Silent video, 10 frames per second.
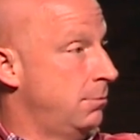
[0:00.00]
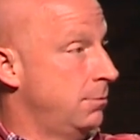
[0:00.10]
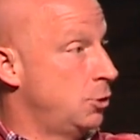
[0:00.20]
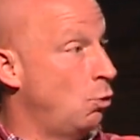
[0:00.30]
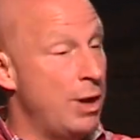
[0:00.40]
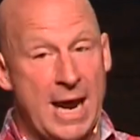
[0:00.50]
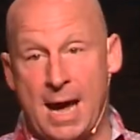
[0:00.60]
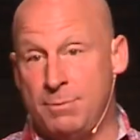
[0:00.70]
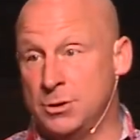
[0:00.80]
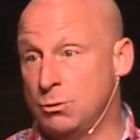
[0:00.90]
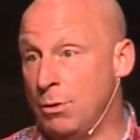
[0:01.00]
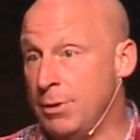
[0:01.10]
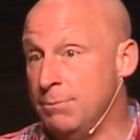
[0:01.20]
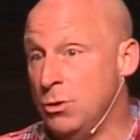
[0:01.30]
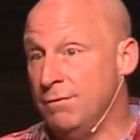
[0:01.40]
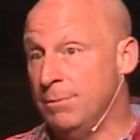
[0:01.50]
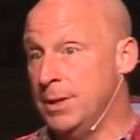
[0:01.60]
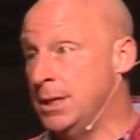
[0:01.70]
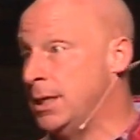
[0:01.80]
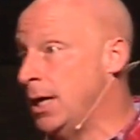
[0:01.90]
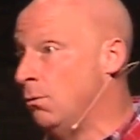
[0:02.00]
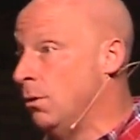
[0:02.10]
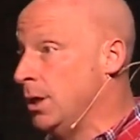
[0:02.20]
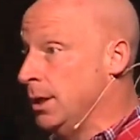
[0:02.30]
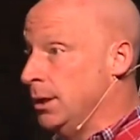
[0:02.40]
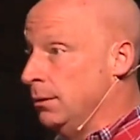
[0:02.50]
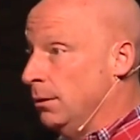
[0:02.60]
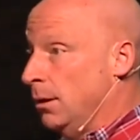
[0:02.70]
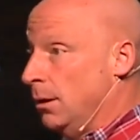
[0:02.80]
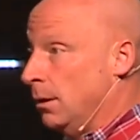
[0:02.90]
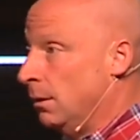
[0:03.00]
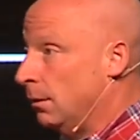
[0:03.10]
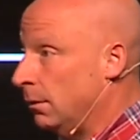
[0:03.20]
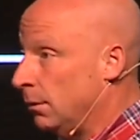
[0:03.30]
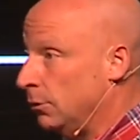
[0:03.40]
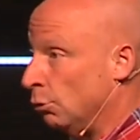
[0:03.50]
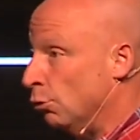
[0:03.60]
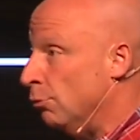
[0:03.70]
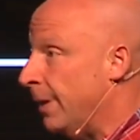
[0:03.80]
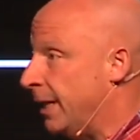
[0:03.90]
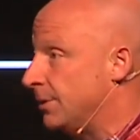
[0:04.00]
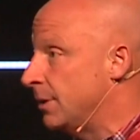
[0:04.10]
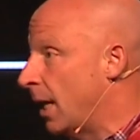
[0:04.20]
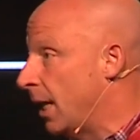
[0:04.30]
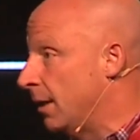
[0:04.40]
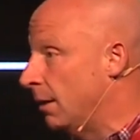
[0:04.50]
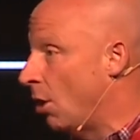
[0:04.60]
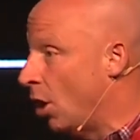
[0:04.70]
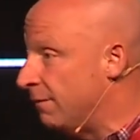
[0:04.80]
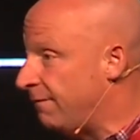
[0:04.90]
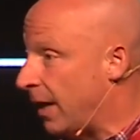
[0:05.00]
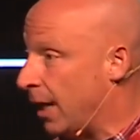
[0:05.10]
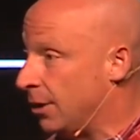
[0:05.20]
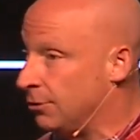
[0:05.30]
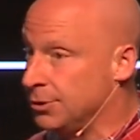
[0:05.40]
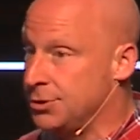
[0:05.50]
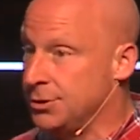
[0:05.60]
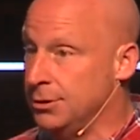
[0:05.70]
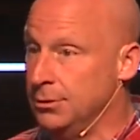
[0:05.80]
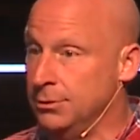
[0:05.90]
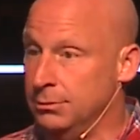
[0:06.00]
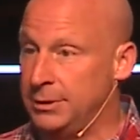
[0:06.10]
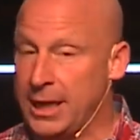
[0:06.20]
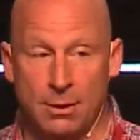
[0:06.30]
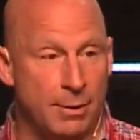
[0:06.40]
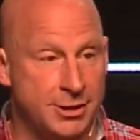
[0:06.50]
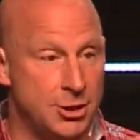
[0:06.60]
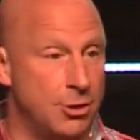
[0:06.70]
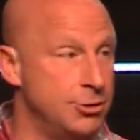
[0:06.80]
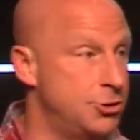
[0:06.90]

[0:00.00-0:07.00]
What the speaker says: So what happens when we move him in day one and the roommate's not an on-fire Christian who can't wait to go to